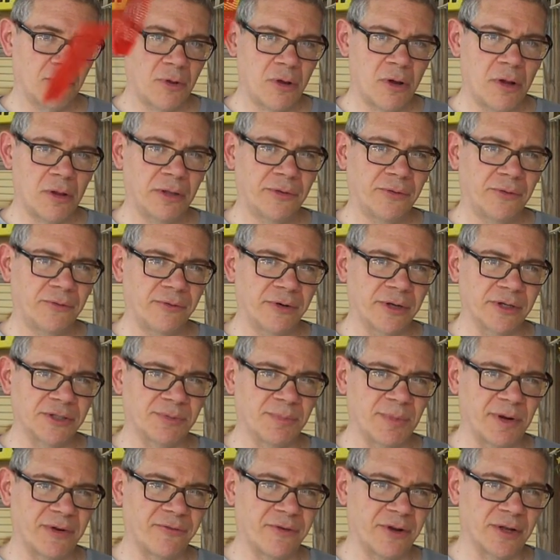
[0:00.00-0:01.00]
All on the
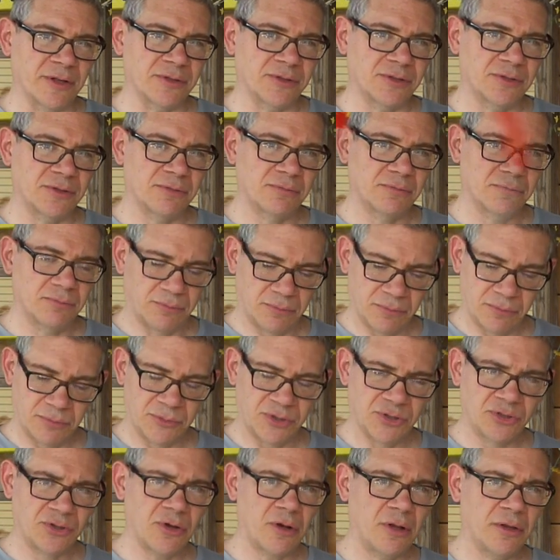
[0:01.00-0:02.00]
wrist, my friends.
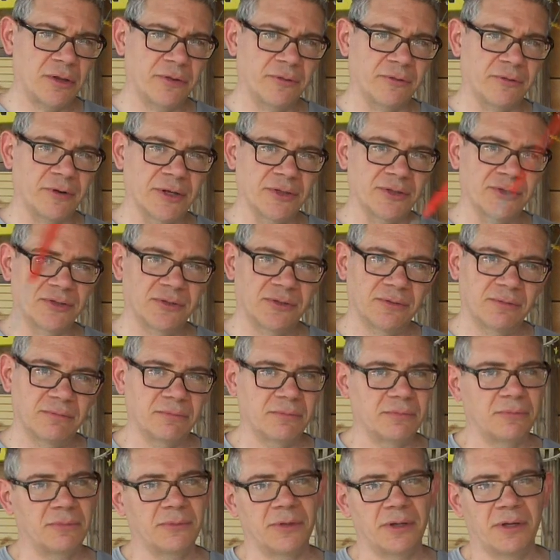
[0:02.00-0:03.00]
Just all on the wrist.
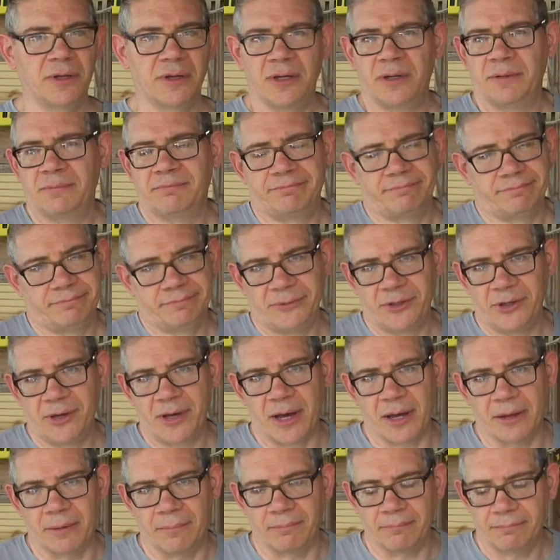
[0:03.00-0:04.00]
And you
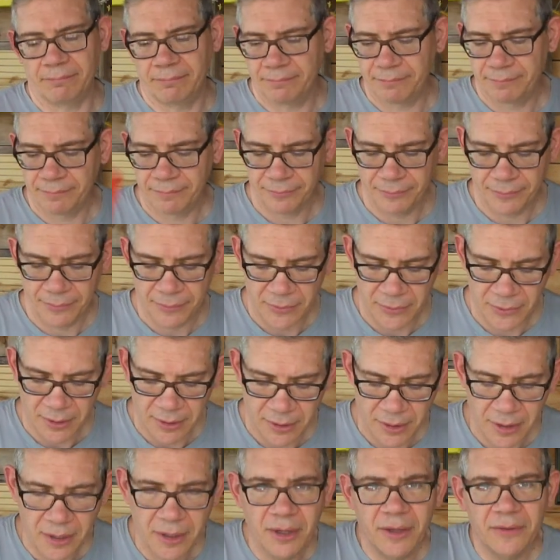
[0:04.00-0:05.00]
got him.
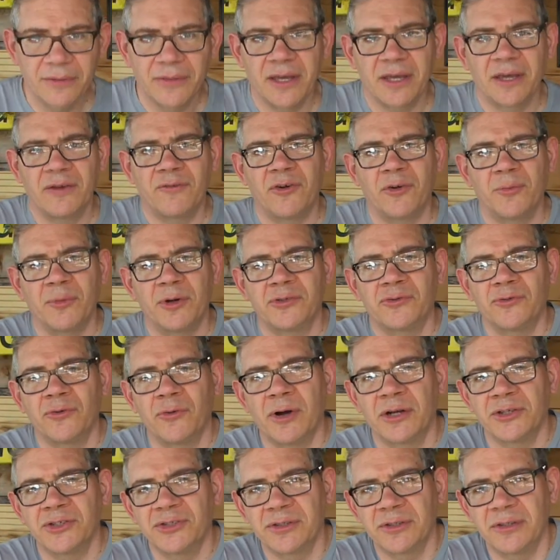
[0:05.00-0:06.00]
Thank you very much for
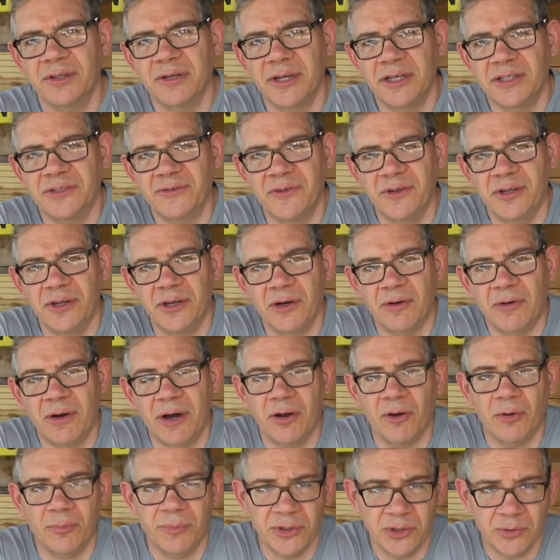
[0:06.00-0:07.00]
watching today's video.
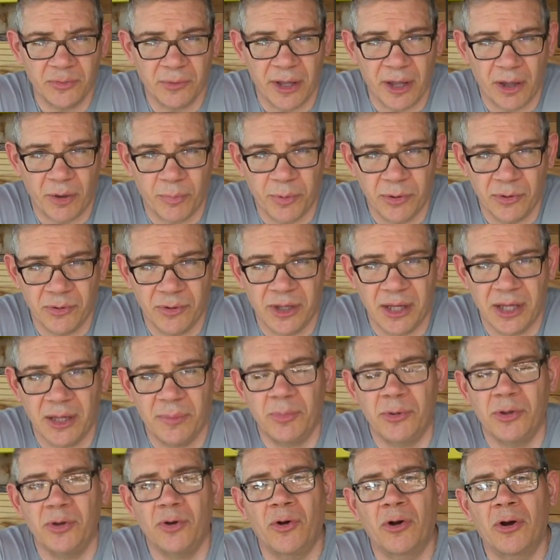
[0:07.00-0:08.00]
I hope this will help you
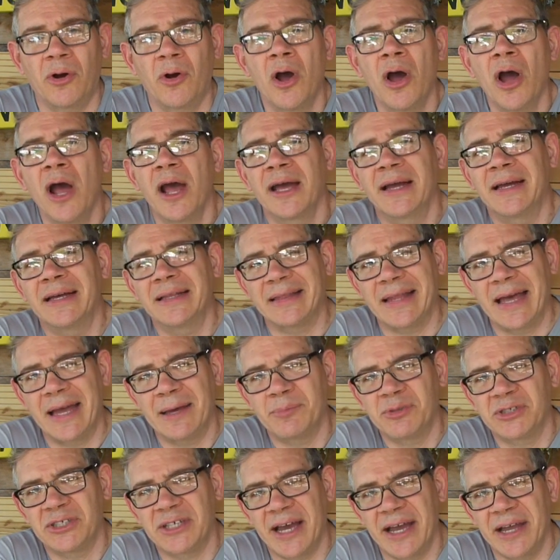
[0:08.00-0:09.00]
keep your
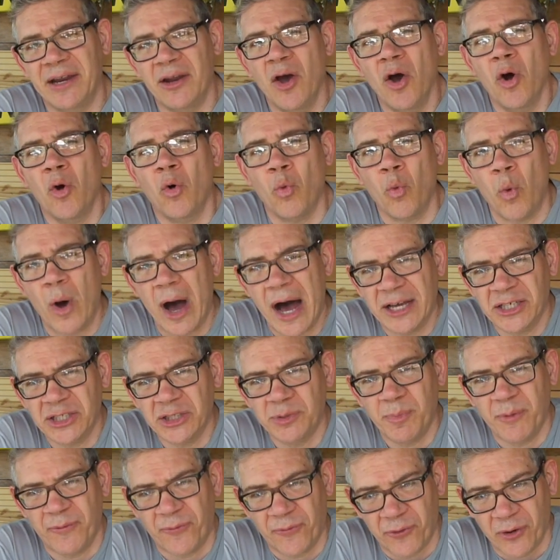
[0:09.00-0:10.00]
glamp site
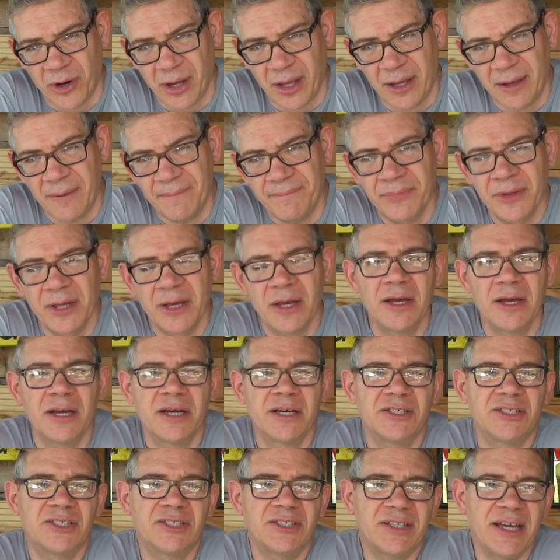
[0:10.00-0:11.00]
wasp free.
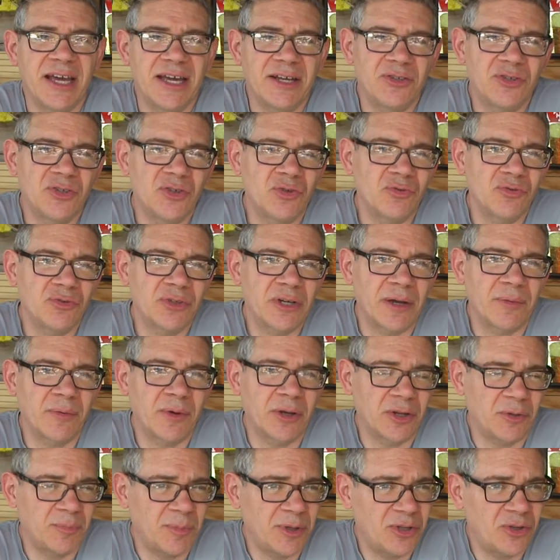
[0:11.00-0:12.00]
Stay tuned. I'm
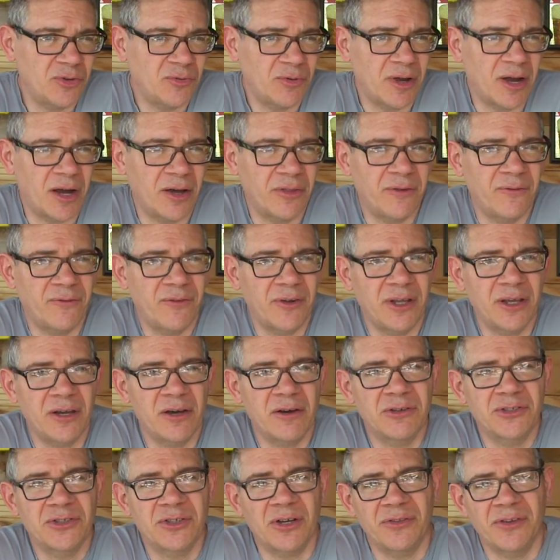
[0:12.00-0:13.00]
going to be doing other
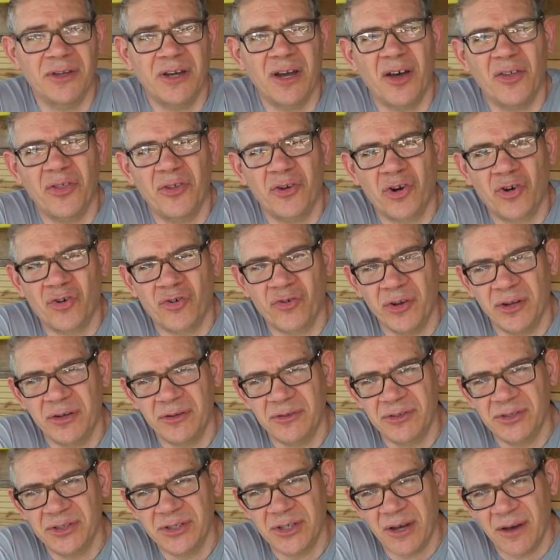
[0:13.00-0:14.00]
videos on the other
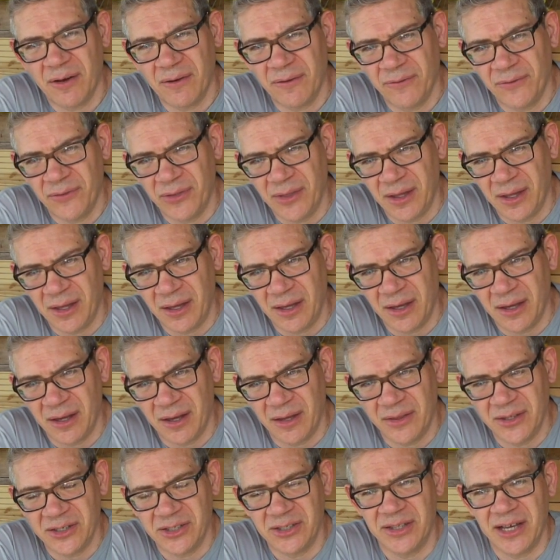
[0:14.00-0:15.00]
critters of
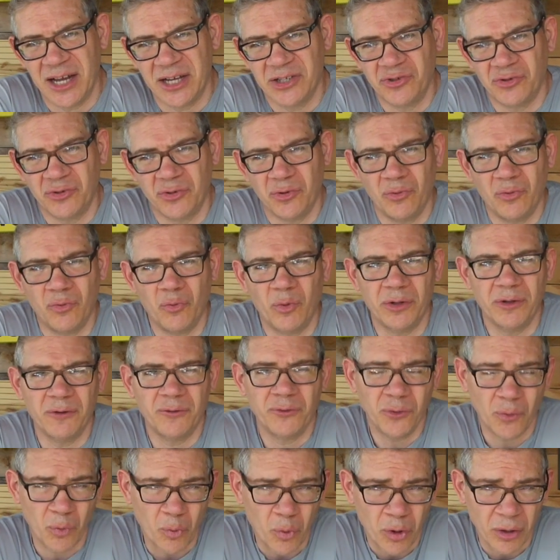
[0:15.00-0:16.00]
this natural,
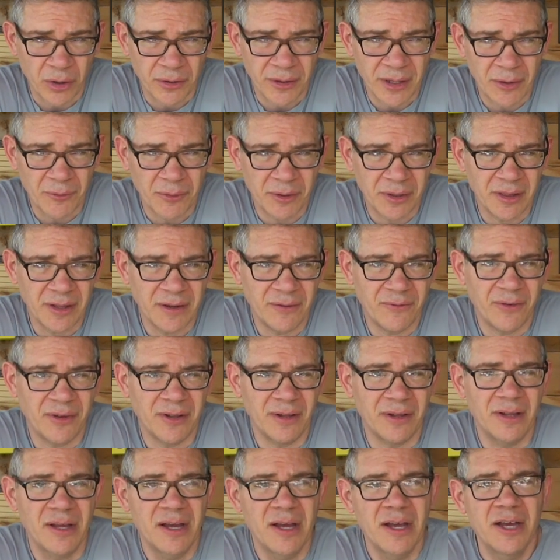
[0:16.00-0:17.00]
wonderful world that we live
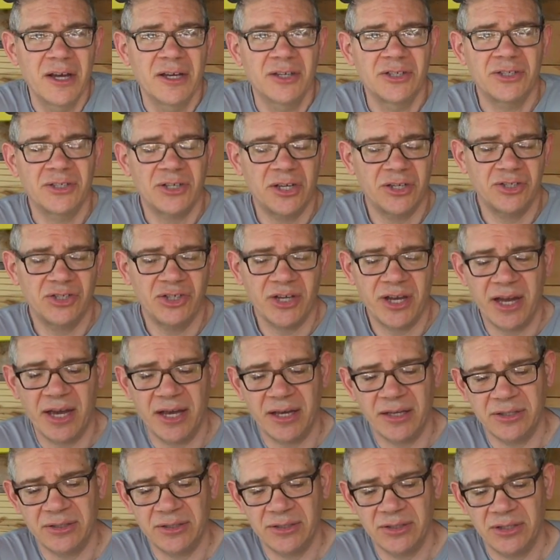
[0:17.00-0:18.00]
in, such
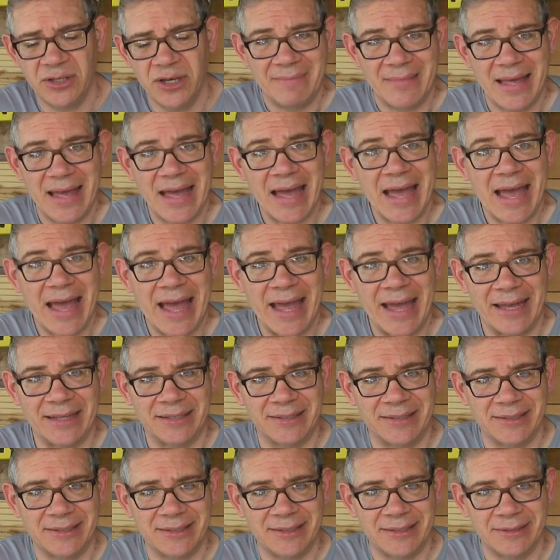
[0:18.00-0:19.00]
as
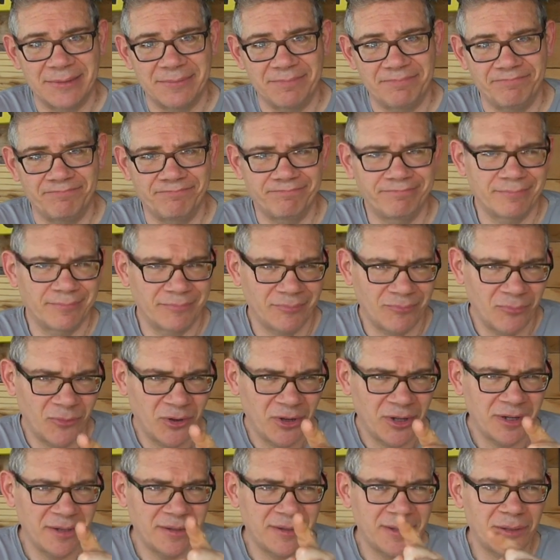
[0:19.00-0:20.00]
ants.
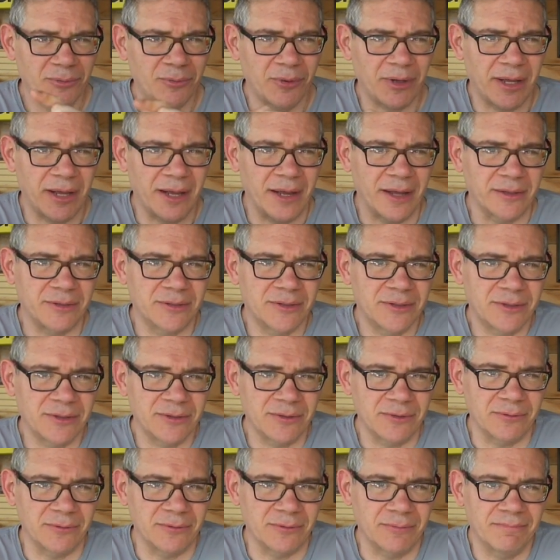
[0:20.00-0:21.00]
I'm going to deal with ants
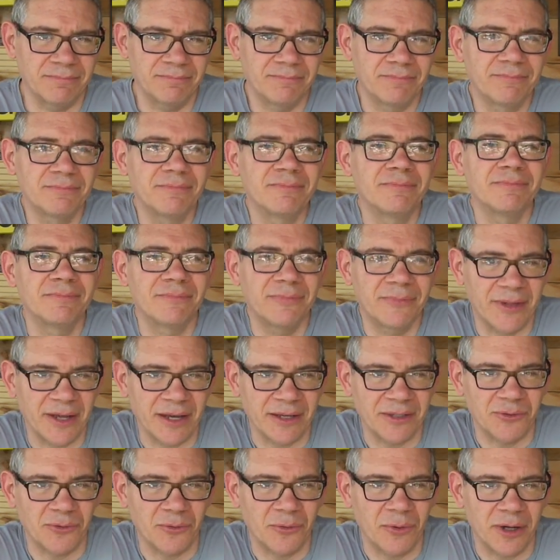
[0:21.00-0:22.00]
soon.
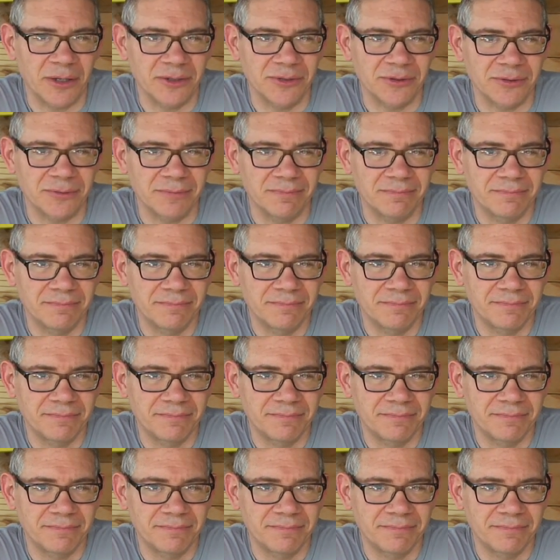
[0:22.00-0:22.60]
Thanks for watching.